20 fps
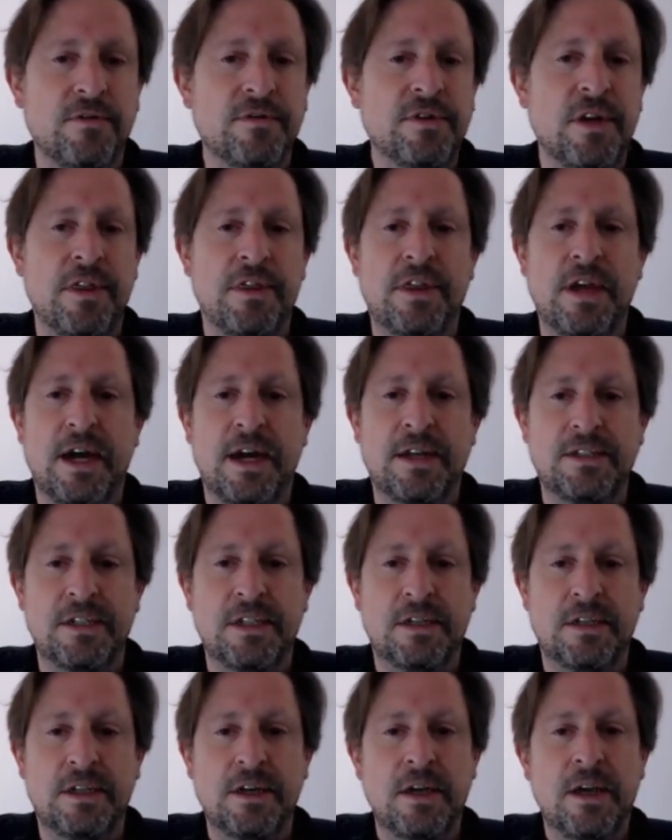of
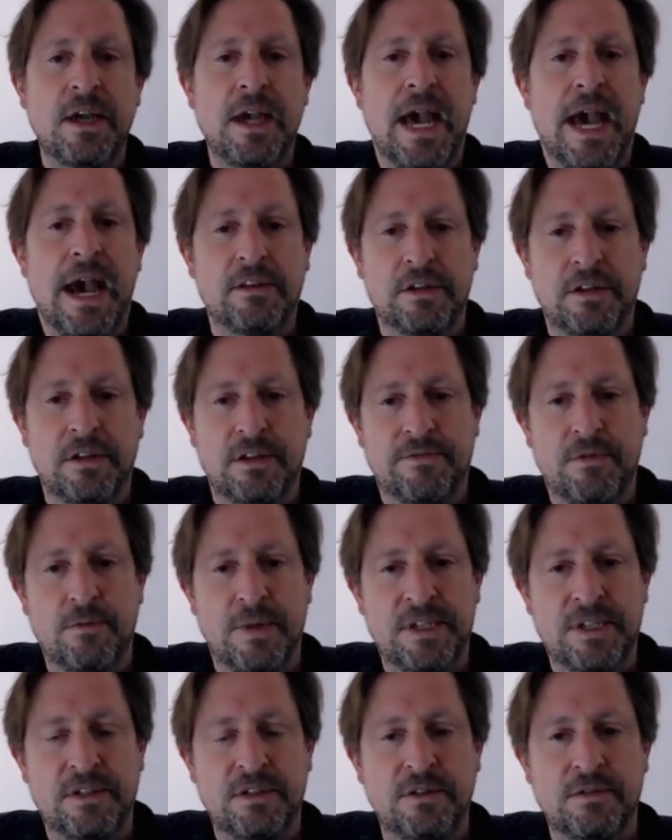cathartic outlet for
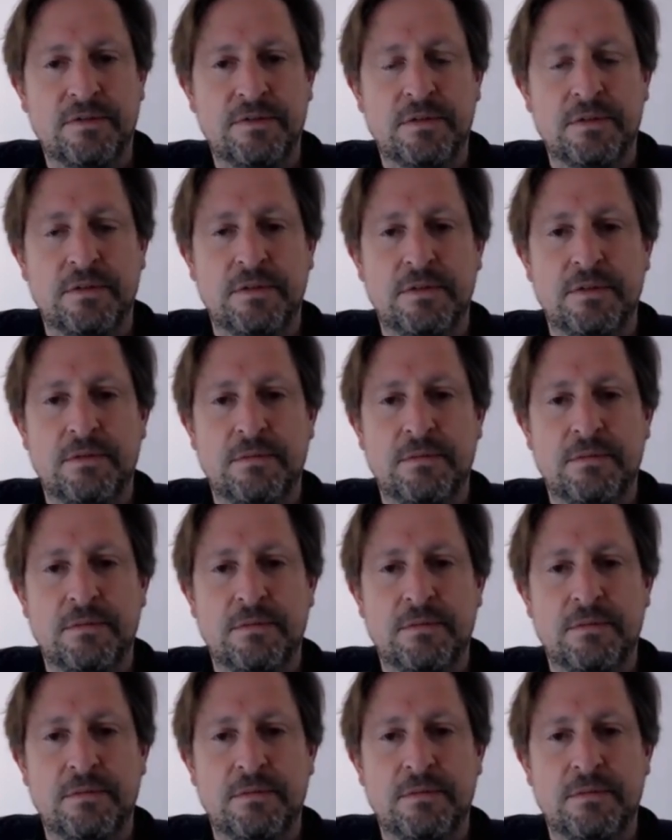myself.